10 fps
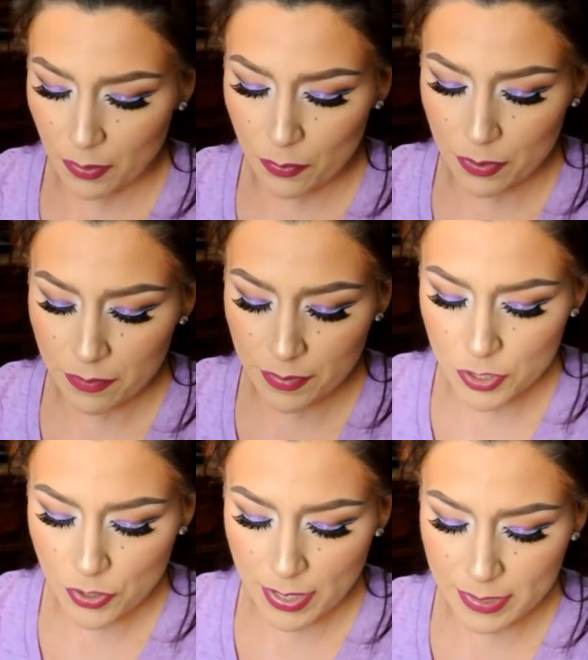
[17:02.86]
wonder if it
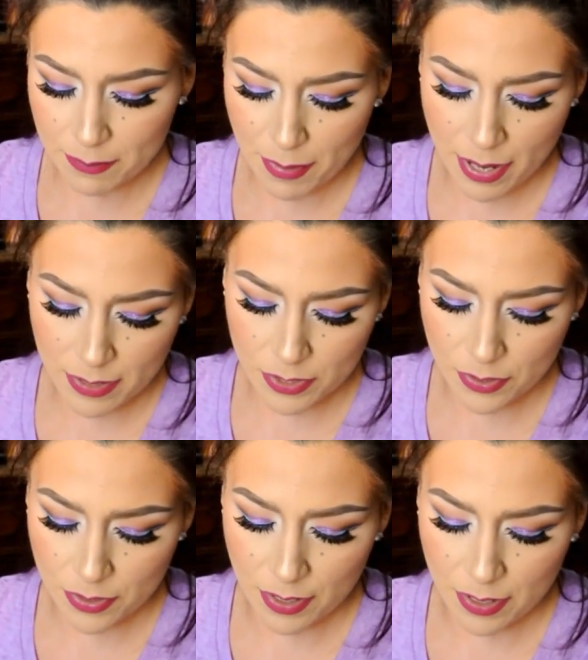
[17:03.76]
dries matte
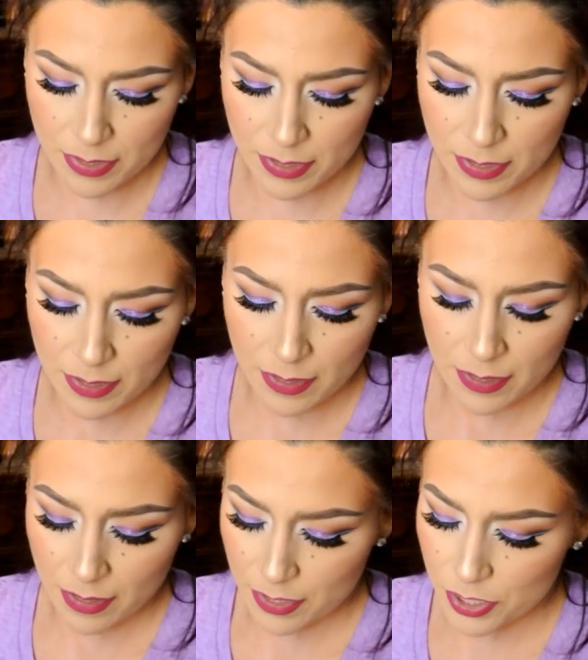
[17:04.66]
or not.
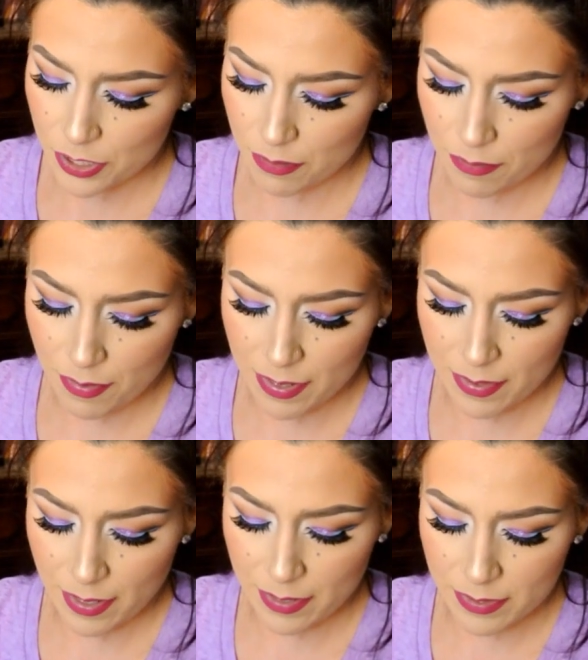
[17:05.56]
I should have read
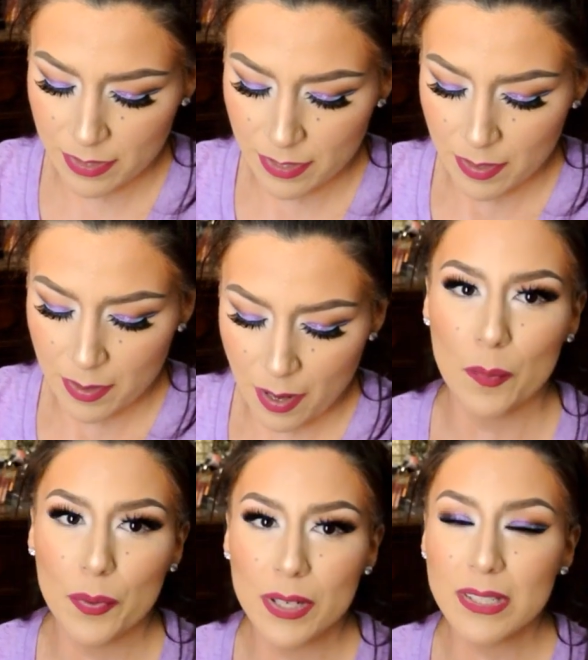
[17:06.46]
that. I'll
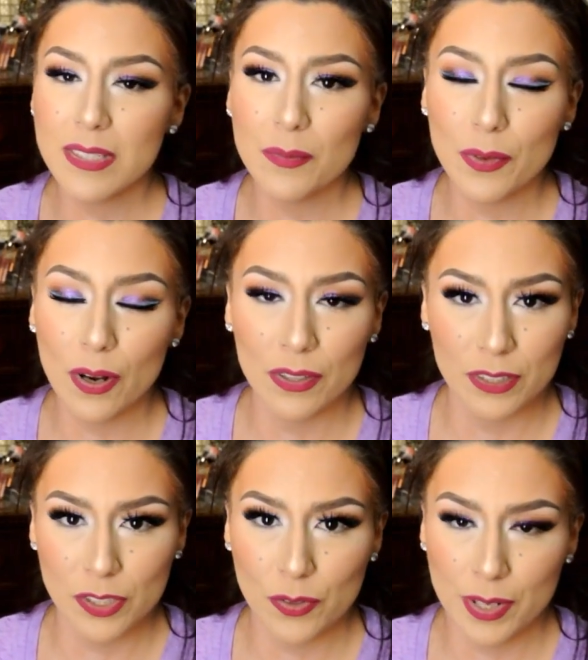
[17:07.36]
put it somewhere on the
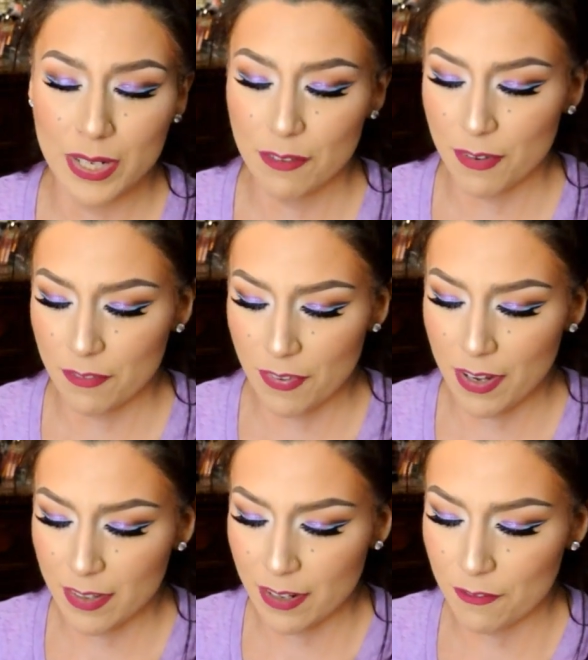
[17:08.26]
screen if I
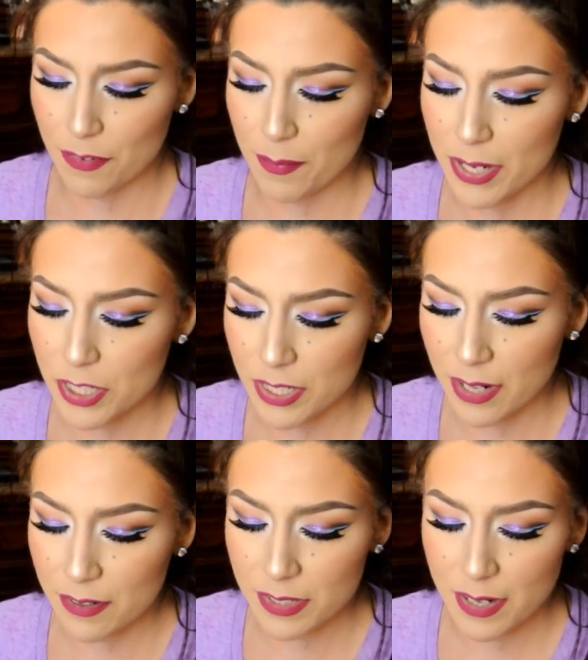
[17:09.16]
find that information
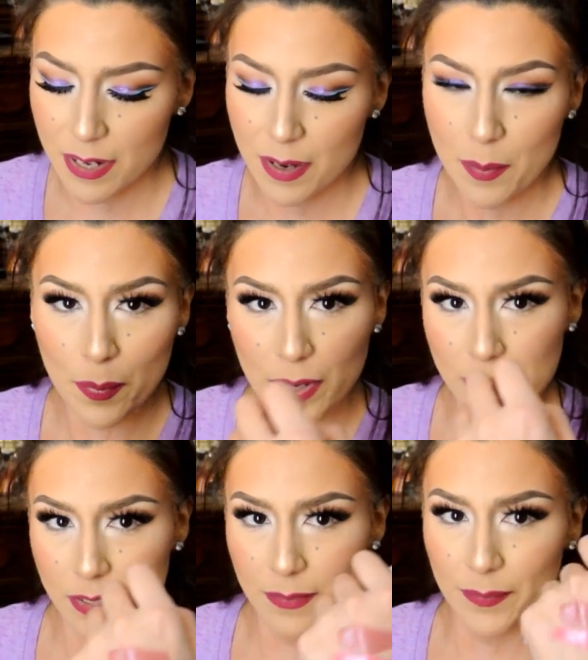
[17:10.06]
out.
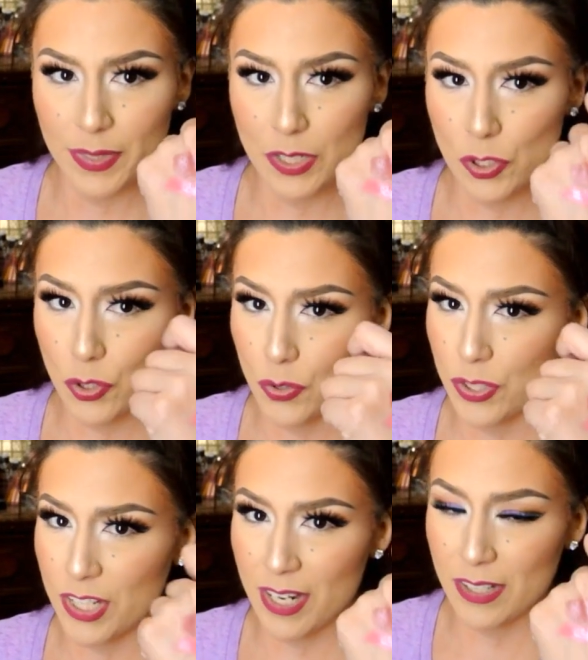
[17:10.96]
But these 2
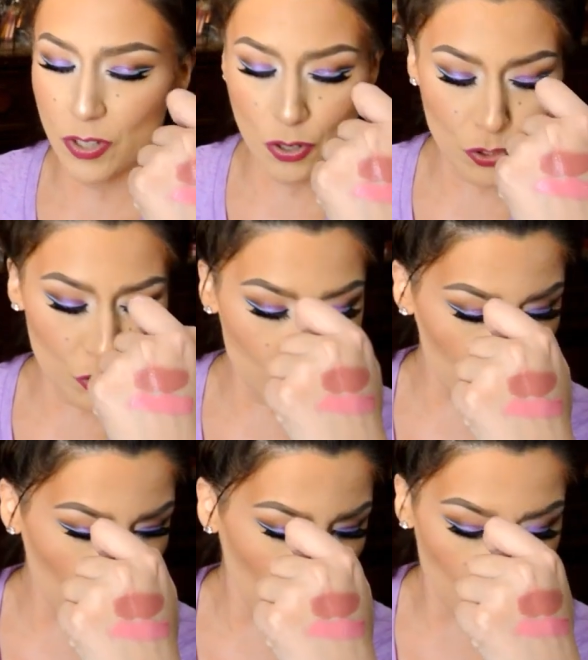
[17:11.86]
shades are so